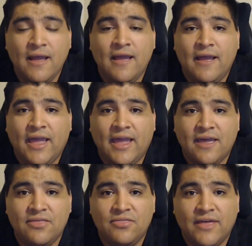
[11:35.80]

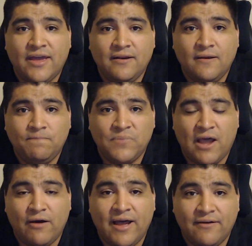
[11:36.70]
And then I'll
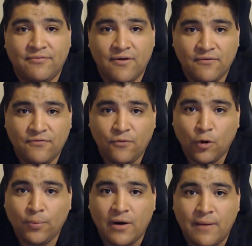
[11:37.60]
have 4
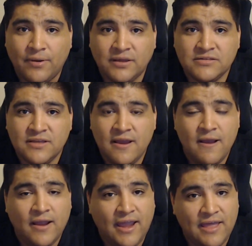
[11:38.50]
properties.
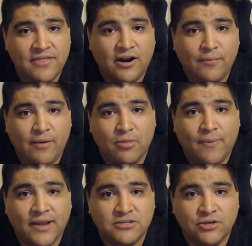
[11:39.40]
And then I'll be able to
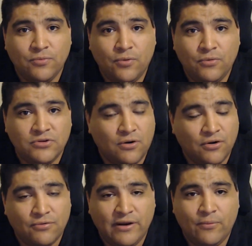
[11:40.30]
buy 2 more or
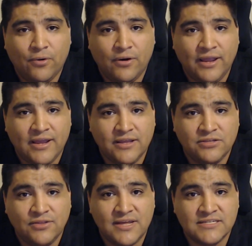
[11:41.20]
3 more in
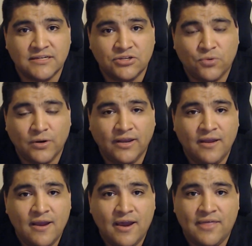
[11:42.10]
2020.
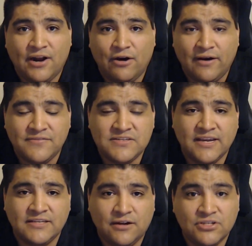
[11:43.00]
And then I'll have
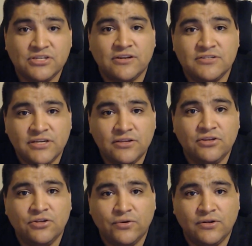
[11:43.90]
6. And I'll just continue
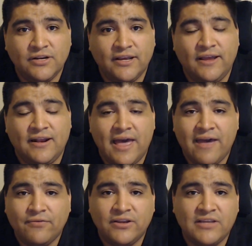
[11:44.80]
doing it. And
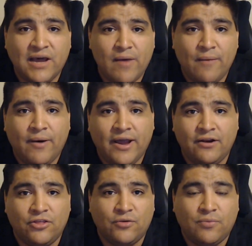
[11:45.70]
every time I buy
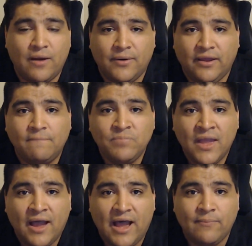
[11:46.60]
another property,
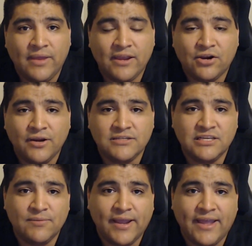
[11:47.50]
I'm
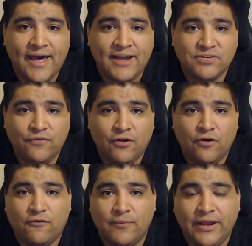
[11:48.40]
increasing my cash flow
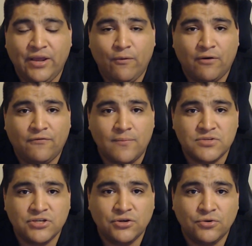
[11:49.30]
from anywhere from
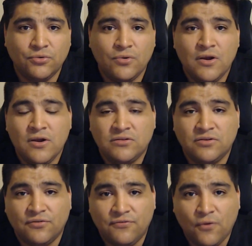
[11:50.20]
$200 to
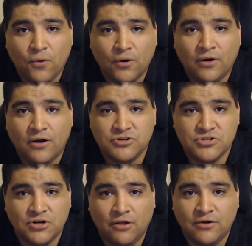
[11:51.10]

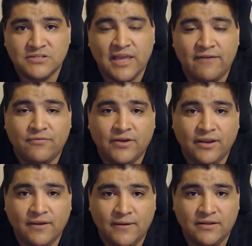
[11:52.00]
$400
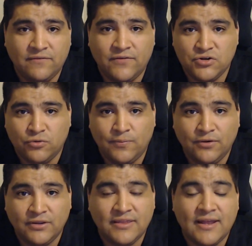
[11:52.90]
every individual
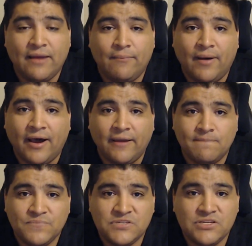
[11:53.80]
building that I buy.
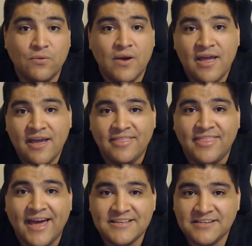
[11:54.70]
So
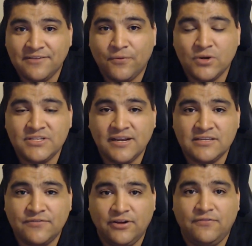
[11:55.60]
that is it for today's
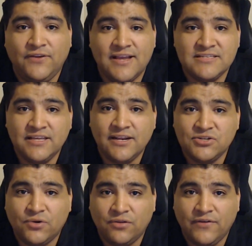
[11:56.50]
video. If you guys did
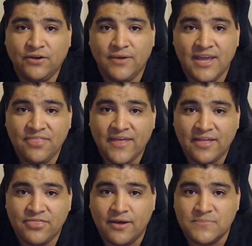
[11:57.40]
enjoy the video, hit
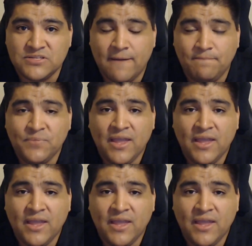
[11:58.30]
that thumbs up.